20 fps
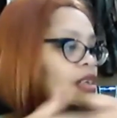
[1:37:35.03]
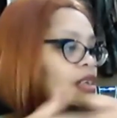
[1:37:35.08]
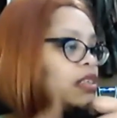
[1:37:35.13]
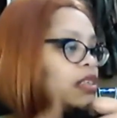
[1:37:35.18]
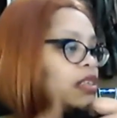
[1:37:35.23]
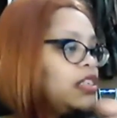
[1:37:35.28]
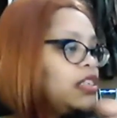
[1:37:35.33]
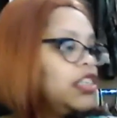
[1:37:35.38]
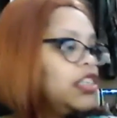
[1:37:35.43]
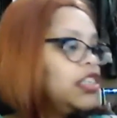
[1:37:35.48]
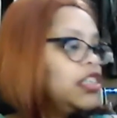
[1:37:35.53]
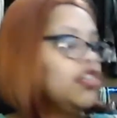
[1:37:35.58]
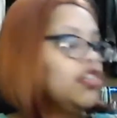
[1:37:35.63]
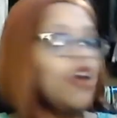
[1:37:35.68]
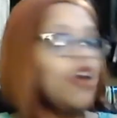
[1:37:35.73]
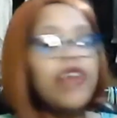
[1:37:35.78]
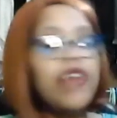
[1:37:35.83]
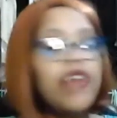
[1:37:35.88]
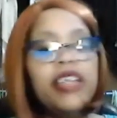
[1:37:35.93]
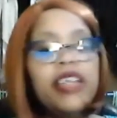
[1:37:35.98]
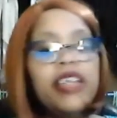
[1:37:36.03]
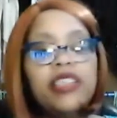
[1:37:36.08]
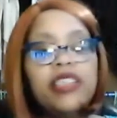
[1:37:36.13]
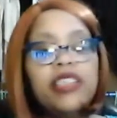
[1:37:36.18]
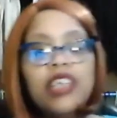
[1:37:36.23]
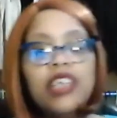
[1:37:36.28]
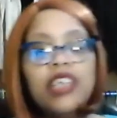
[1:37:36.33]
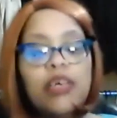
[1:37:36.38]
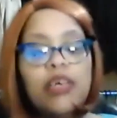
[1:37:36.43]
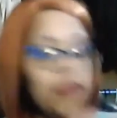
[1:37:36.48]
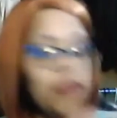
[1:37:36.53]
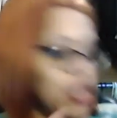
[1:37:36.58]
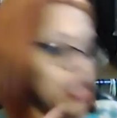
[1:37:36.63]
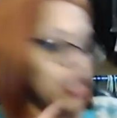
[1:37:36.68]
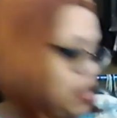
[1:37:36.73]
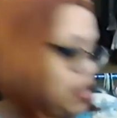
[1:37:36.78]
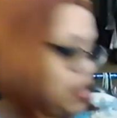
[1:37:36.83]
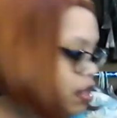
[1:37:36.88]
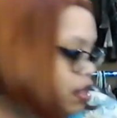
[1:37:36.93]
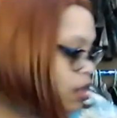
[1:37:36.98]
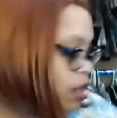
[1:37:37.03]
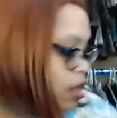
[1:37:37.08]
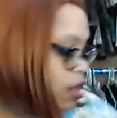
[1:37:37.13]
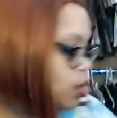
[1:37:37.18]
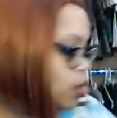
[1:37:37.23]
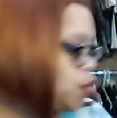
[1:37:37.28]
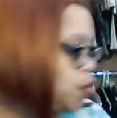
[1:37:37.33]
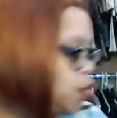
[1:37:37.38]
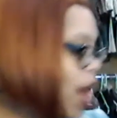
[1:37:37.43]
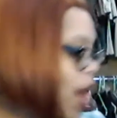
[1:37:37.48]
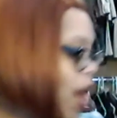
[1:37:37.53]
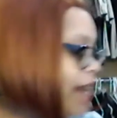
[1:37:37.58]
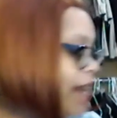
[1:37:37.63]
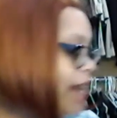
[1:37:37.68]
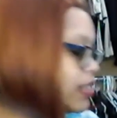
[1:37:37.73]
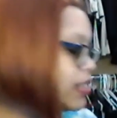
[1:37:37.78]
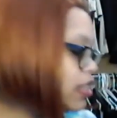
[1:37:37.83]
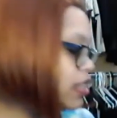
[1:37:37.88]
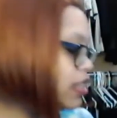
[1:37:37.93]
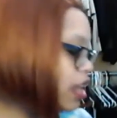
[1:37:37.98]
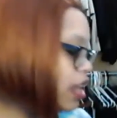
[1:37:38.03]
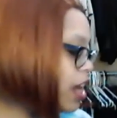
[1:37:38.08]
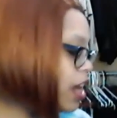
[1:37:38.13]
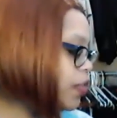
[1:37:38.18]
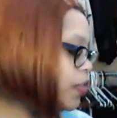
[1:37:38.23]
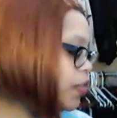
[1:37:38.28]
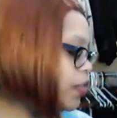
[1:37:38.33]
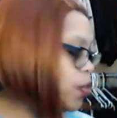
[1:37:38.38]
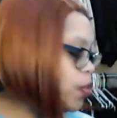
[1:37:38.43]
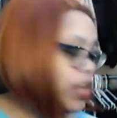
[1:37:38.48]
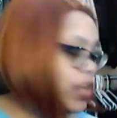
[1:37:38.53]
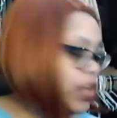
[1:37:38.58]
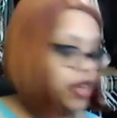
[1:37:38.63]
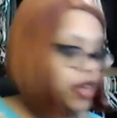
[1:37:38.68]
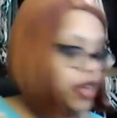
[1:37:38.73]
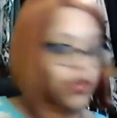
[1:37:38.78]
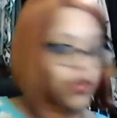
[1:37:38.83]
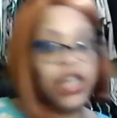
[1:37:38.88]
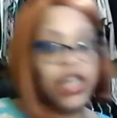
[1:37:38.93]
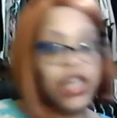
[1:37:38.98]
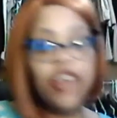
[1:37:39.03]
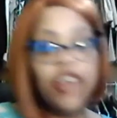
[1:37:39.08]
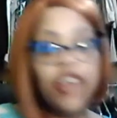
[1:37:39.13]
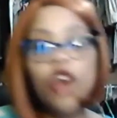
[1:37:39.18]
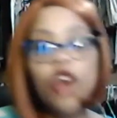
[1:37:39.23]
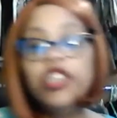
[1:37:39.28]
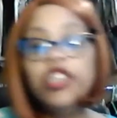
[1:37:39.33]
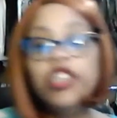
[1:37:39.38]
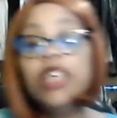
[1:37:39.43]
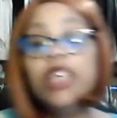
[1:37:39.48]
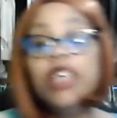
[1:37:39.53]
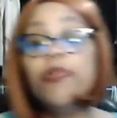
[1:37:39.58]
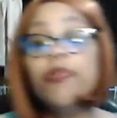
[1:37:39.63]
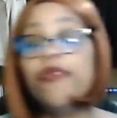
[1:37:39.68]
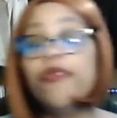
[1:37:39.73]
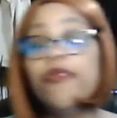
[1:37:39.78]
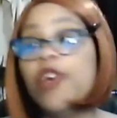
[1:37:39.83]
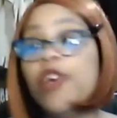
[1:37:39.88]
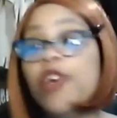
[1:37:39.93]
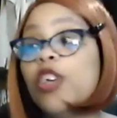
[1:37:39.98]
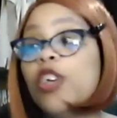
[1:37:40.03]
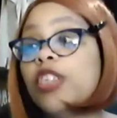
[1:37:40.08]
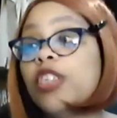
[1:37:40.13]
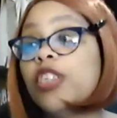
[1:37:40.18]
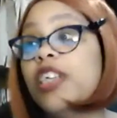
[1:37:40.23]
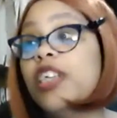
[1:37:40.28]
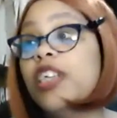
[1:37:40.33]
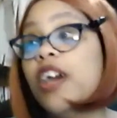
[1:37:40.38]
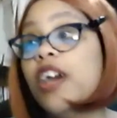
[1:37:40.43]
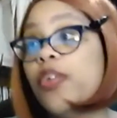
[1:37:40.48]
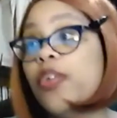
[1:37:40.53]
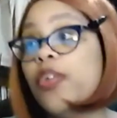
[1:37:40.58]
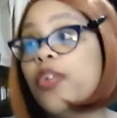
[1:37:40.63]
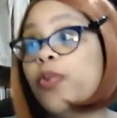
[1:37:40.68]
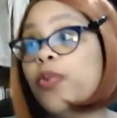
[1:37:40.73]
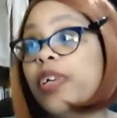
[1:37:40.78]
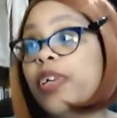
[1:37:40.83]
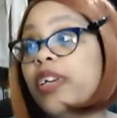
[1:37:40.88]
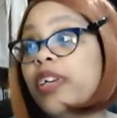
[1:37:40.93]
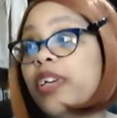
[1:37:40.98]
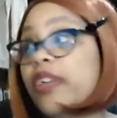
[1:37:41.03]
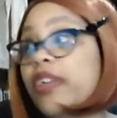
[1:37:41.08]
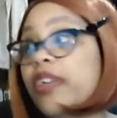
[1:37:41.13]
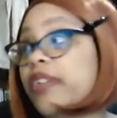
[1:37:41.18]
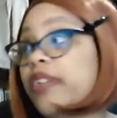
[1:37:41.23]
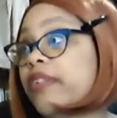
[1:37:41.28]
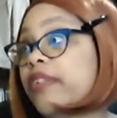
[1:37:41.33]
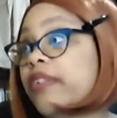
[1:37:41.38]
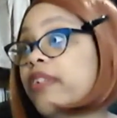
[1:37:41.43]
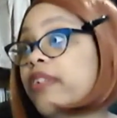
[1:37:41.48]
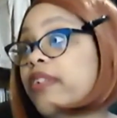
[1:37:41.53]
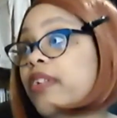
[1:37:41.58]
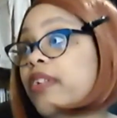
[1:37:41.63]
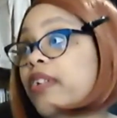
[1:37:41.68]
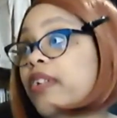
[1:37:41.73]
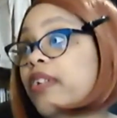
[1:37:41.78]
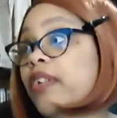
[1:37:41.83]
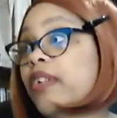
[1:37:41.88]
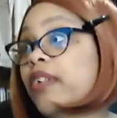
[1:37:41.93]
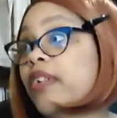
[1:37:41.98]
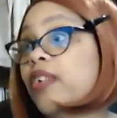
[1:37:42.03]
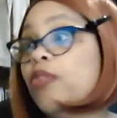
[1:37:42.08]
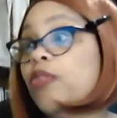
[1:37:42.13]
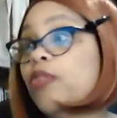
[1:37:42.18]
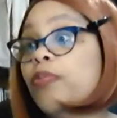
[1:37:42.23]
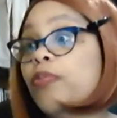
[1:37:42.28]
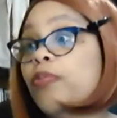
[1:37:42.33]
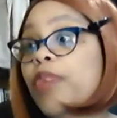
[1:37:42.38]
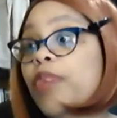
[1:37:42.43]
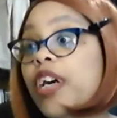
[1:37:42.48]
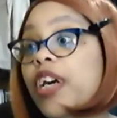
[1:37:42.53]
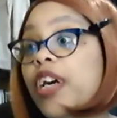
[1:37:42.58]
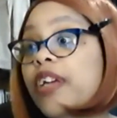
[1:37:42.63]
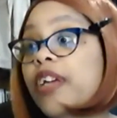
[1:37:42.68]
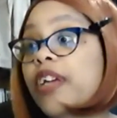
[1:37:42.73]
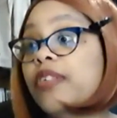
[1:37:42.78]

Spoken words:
she's already seen me twice in the other wig, which I know she prefers the other wig. But